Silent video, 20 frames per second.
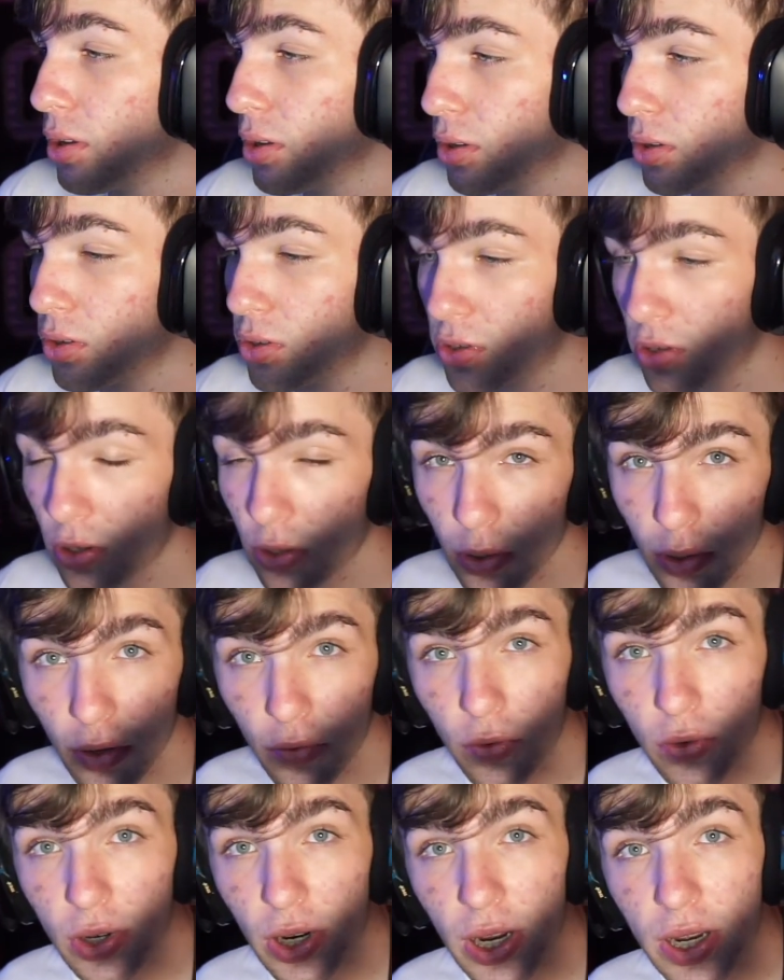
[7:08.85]
So if
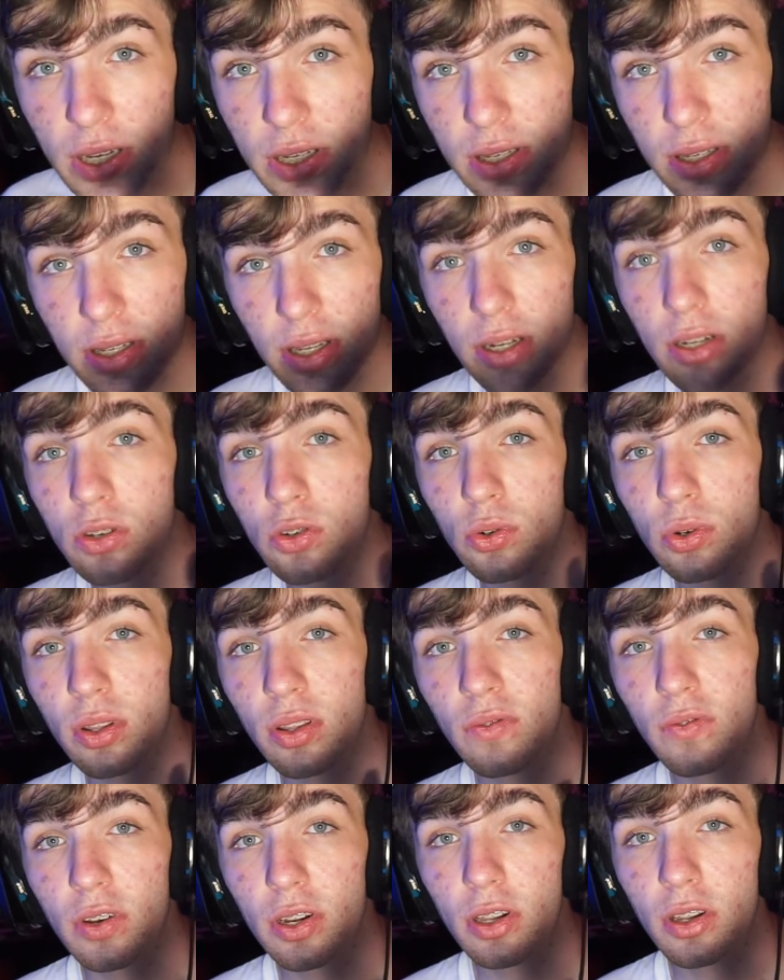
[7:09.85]
you guys did enjoy the
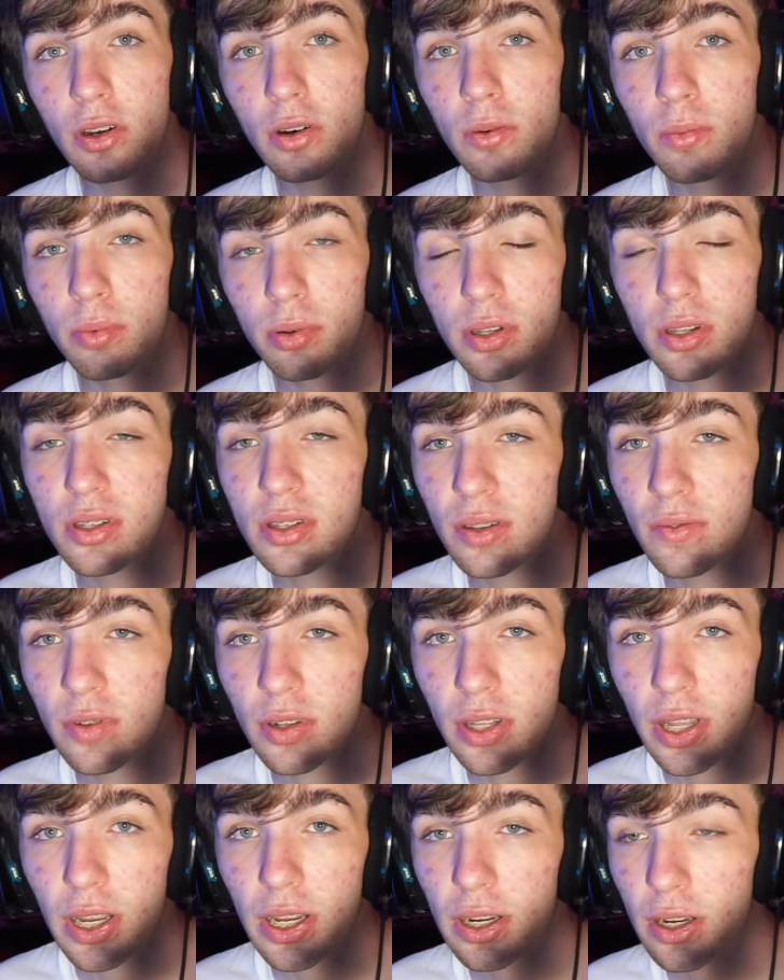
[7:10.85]
video, please leave a
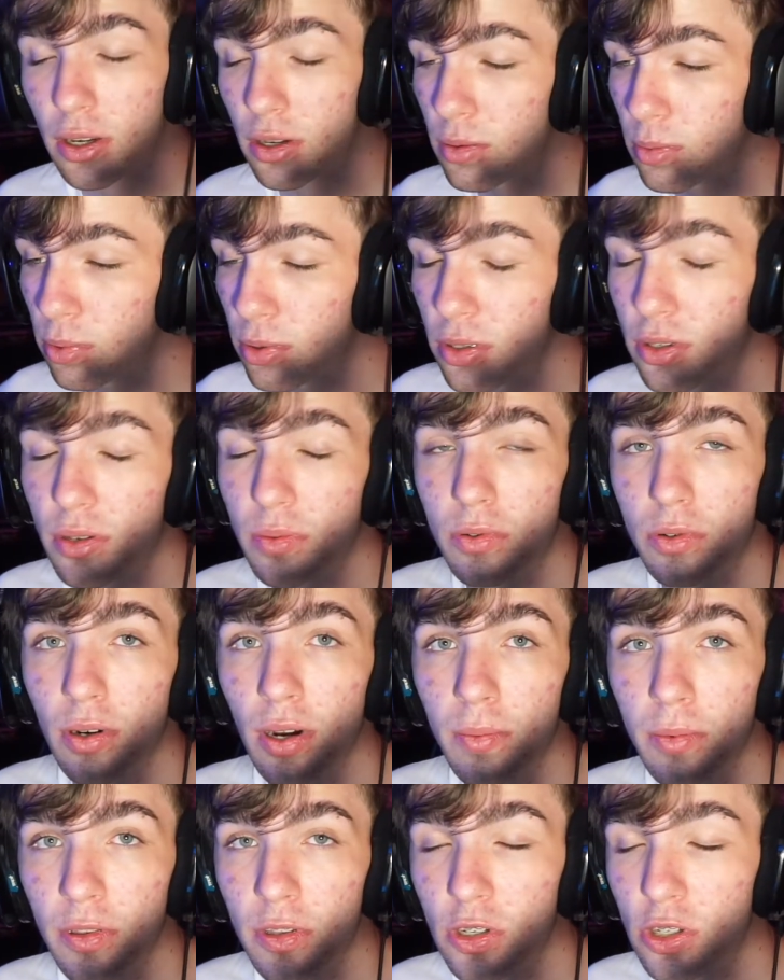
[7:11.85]
like. Please subscribe
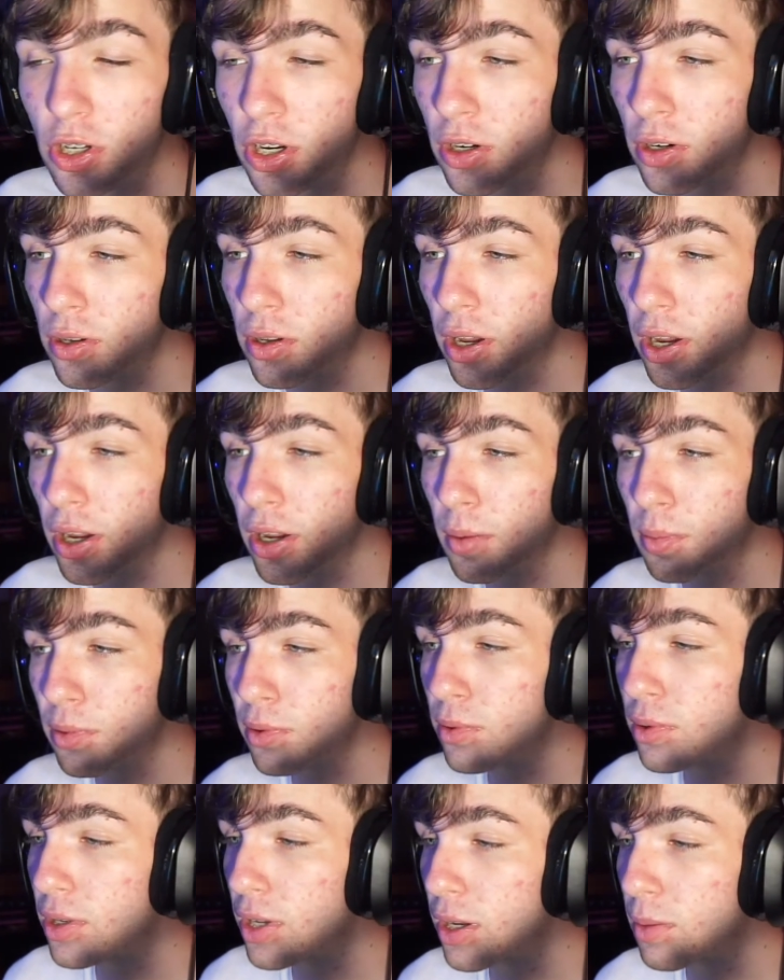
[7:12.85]
to the channel. I
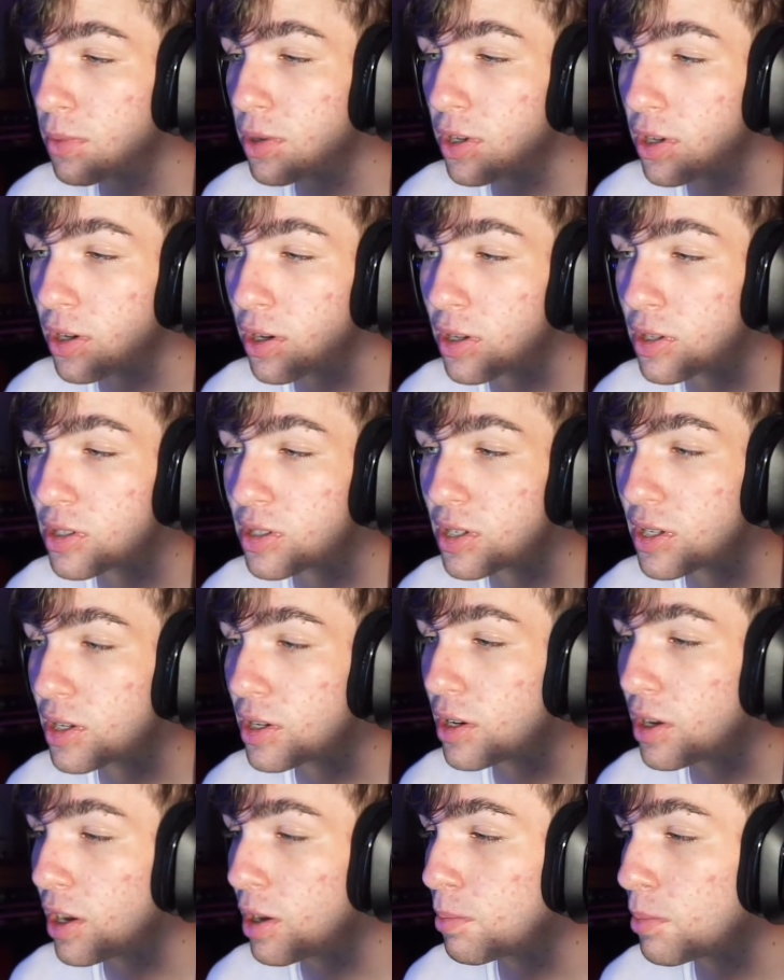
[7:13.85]
upload gaming content.
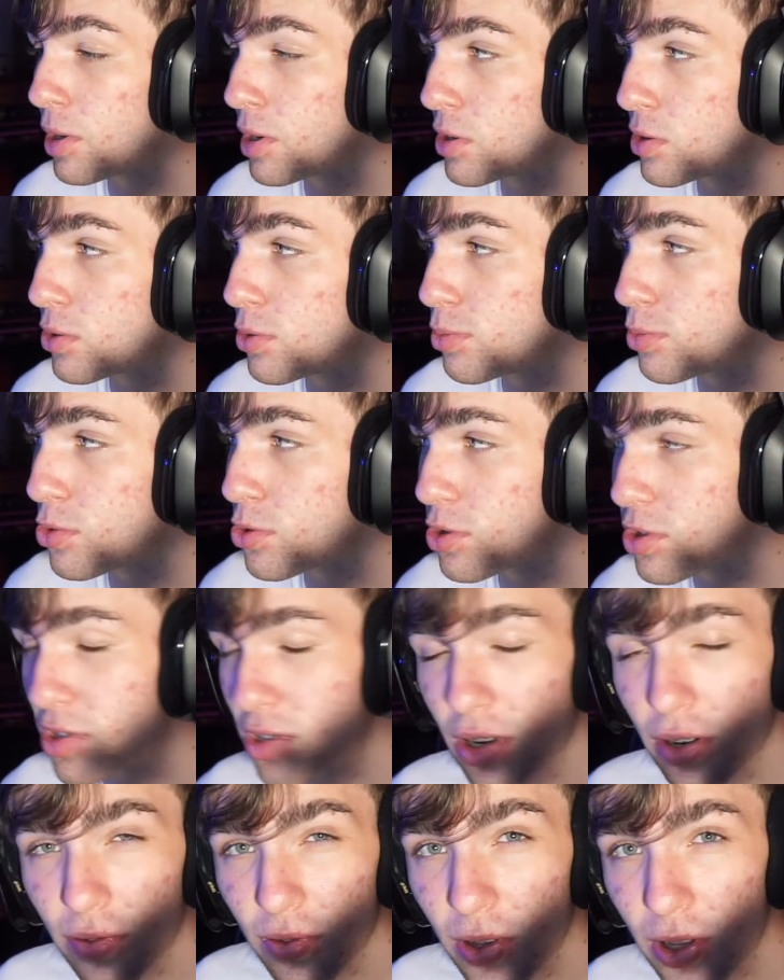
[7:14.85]
I might do more
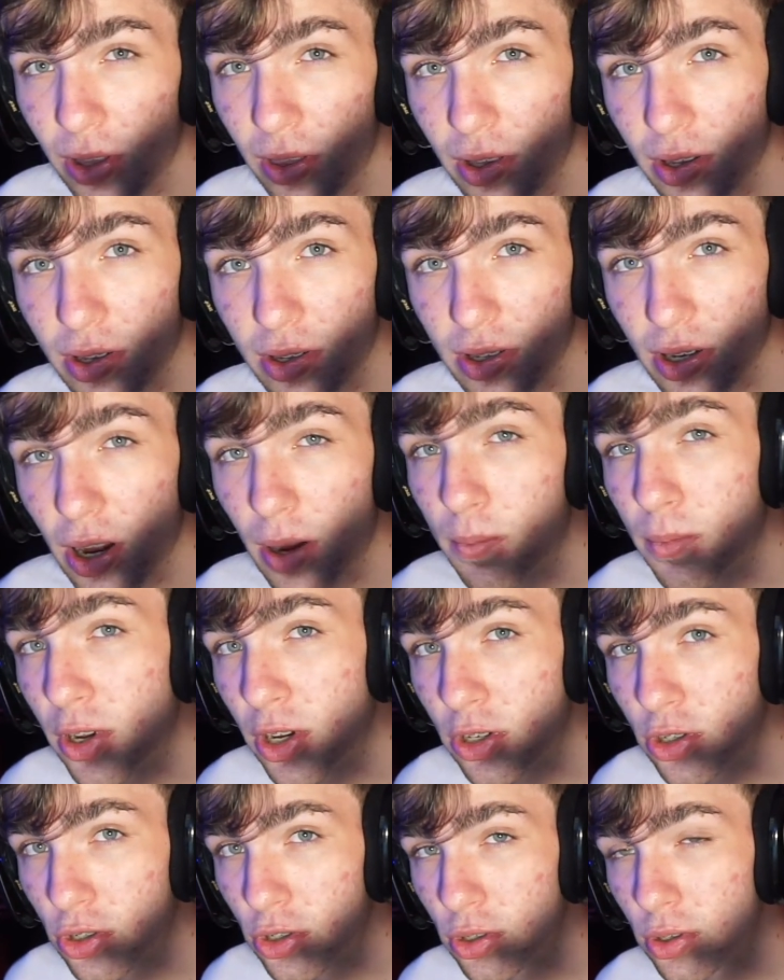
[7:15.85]
stuff like this. I'm not
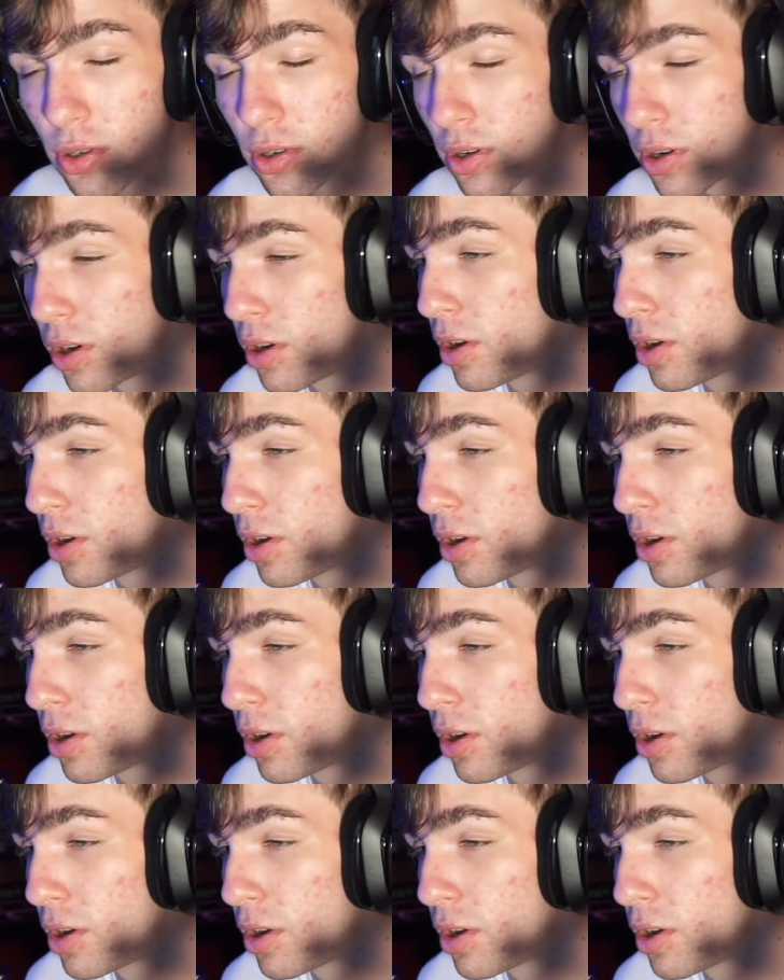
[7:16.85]
sure.